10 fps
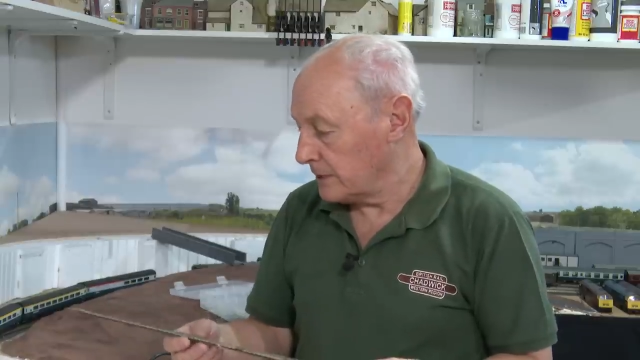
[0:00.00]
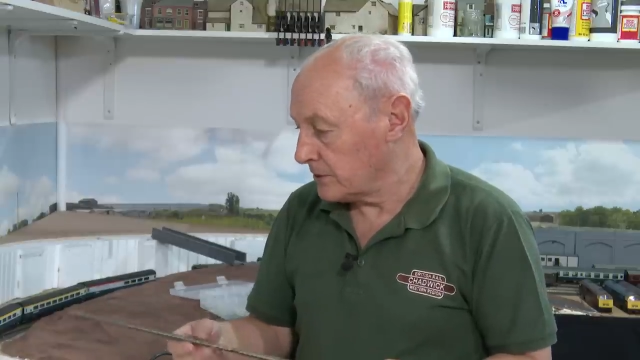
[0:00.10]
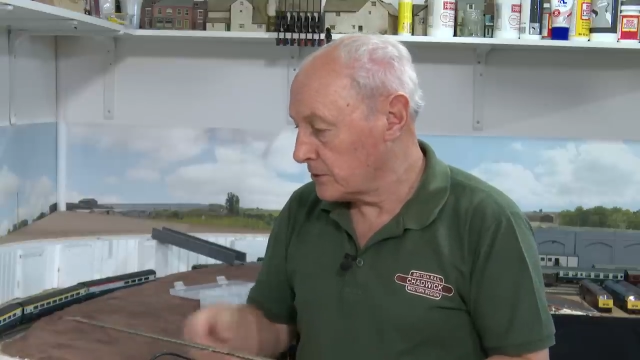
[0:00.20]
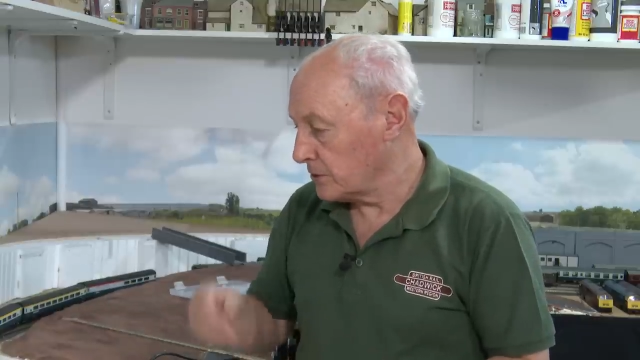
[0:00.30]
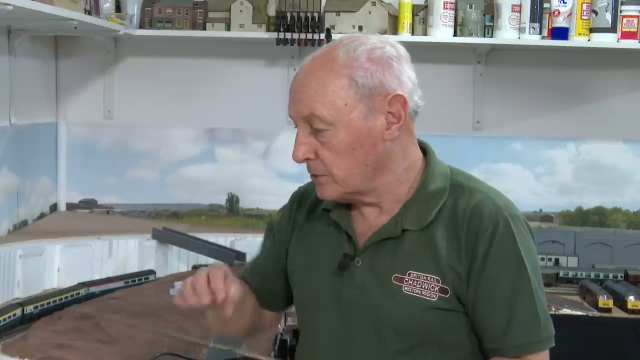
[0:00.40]

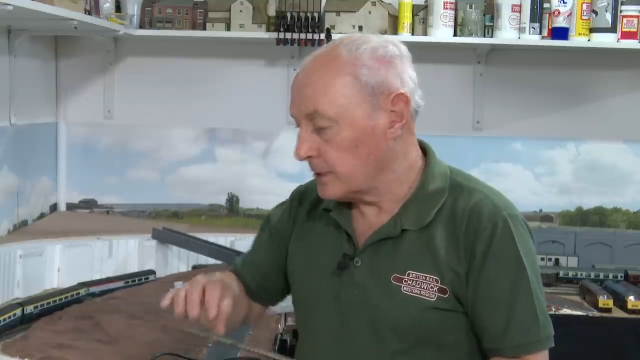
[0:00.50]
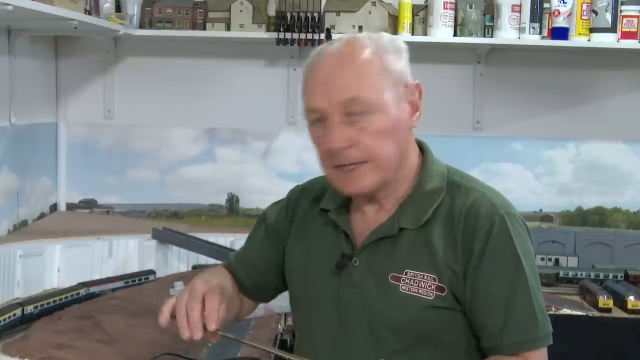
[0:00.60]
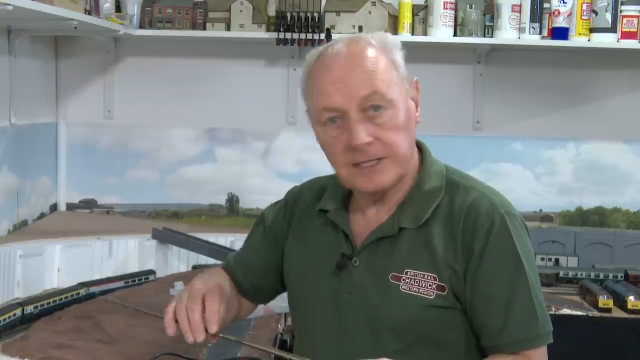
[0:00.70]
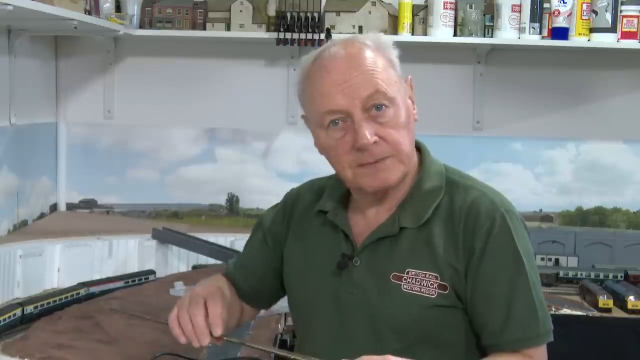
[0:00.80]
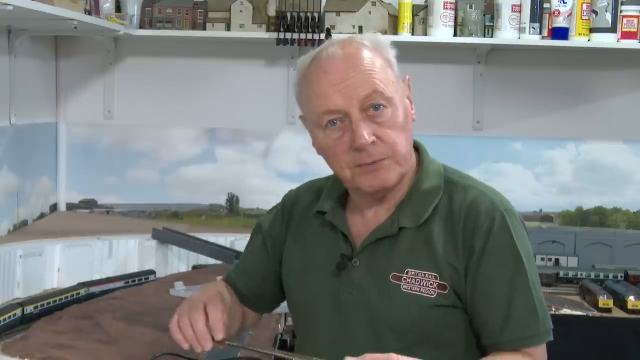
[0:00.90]
installed
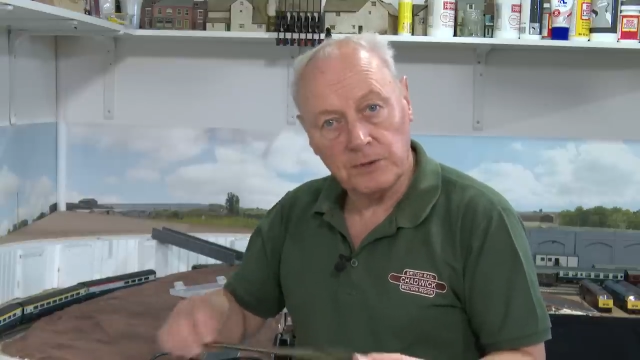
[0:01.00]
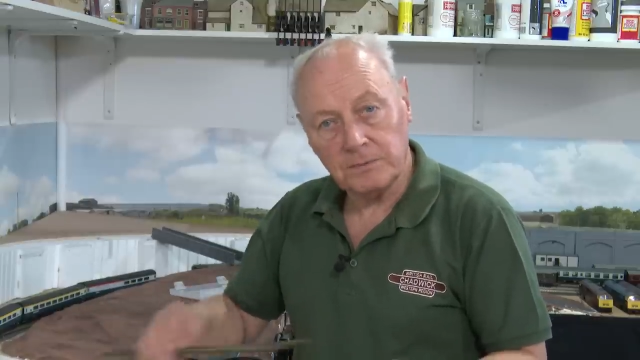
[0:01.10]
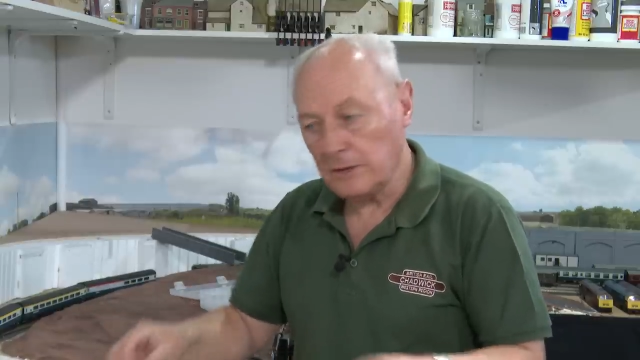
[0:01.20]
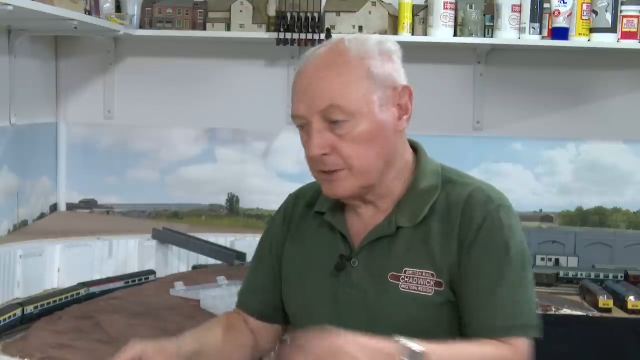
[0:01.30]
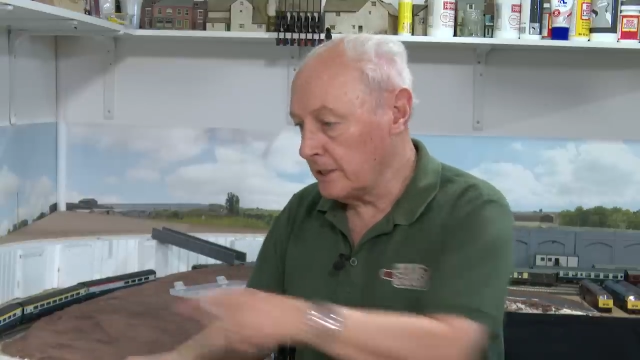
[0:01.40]
and its point
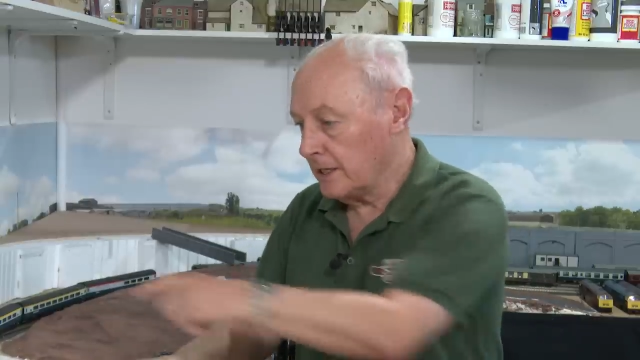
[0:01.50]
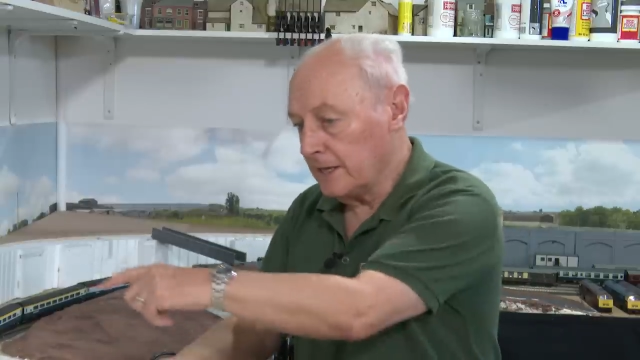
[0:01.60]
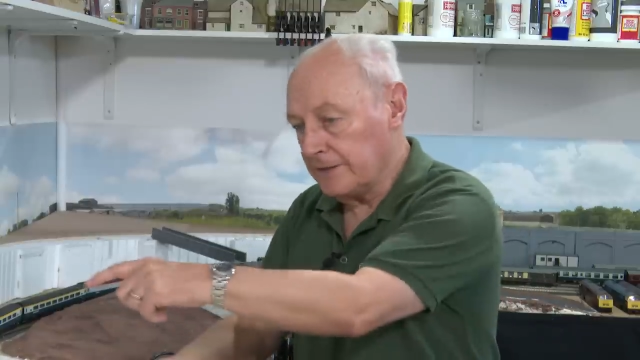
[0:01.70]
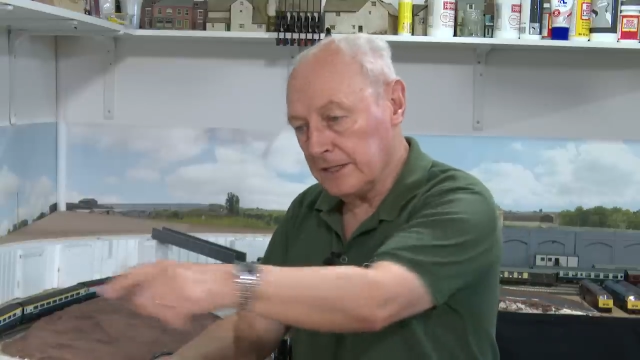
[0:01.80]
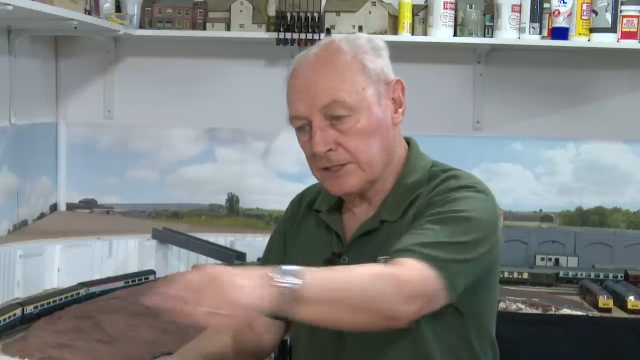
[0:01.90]
motor,
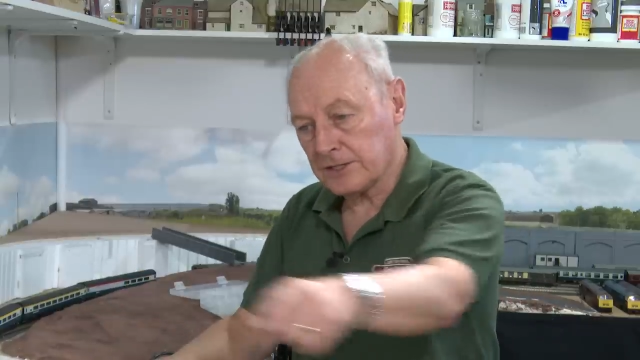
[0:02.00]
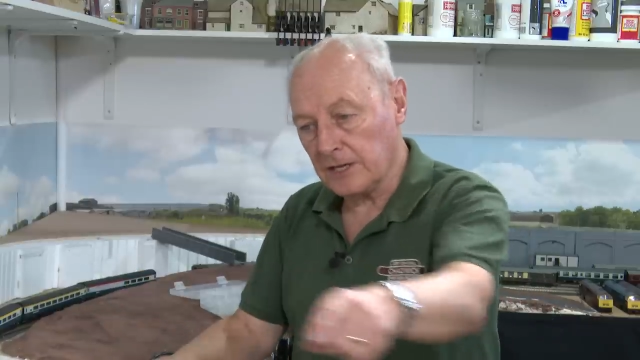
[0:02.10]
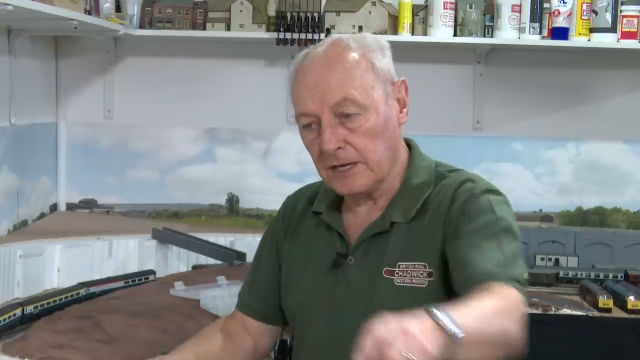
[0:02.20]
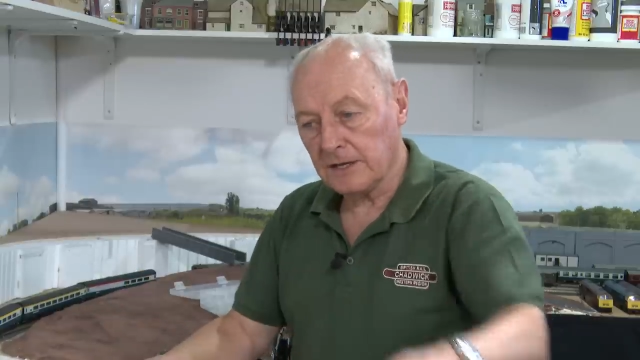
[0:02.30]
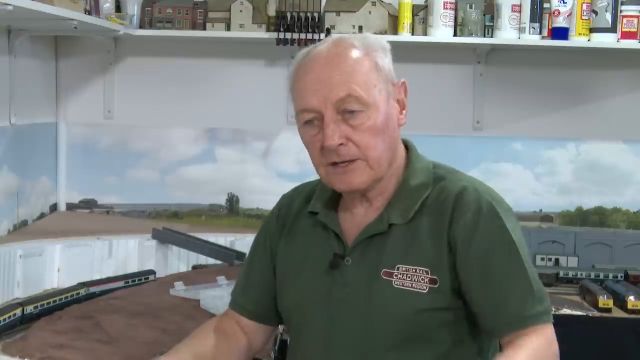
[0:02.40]
and then
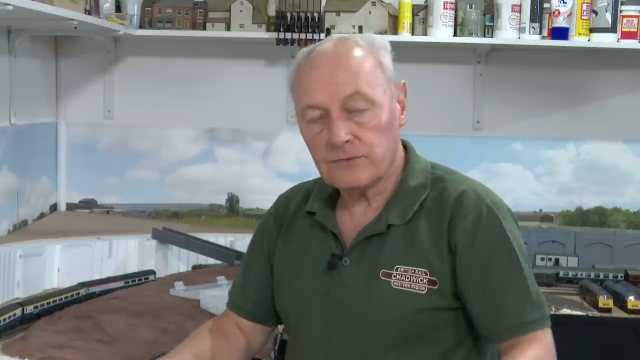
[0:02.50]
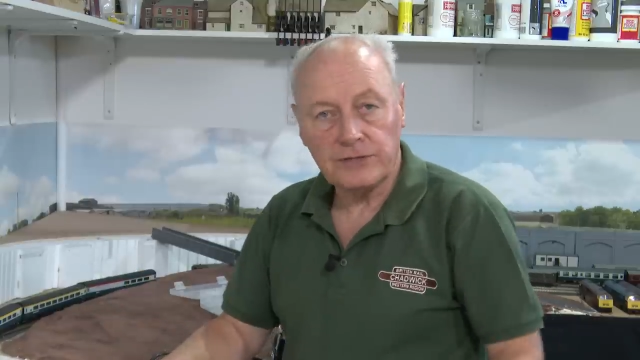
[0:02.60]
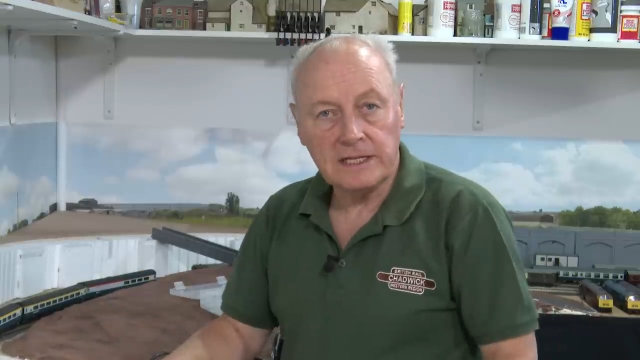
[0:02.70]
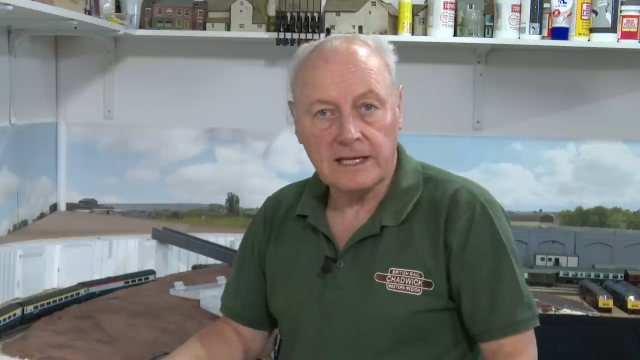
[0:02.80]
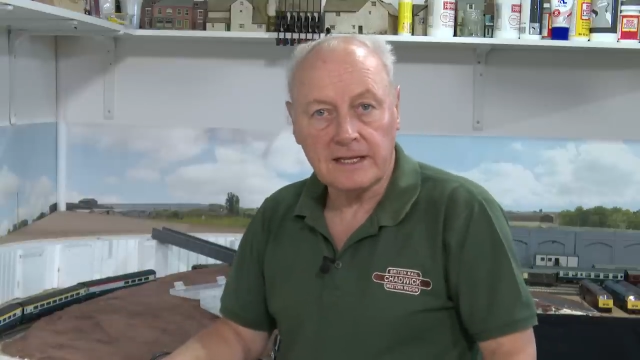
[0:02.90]
start
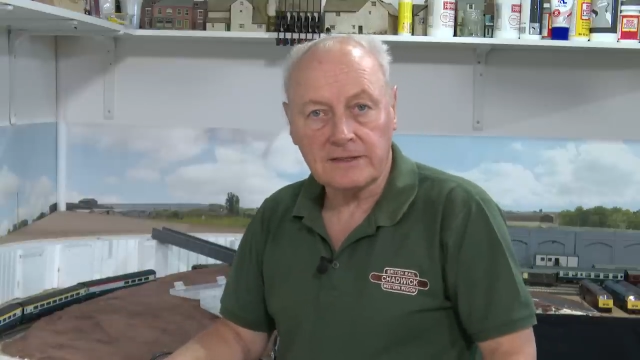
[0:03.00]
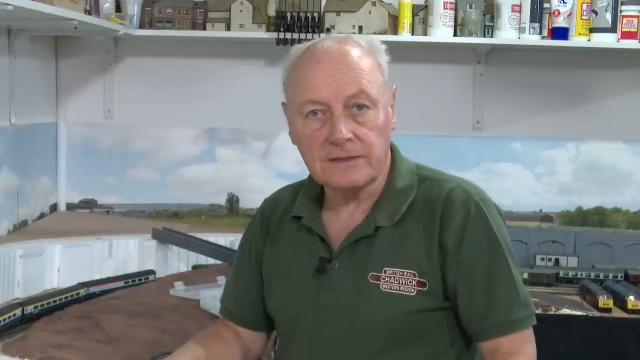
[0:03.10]
relaying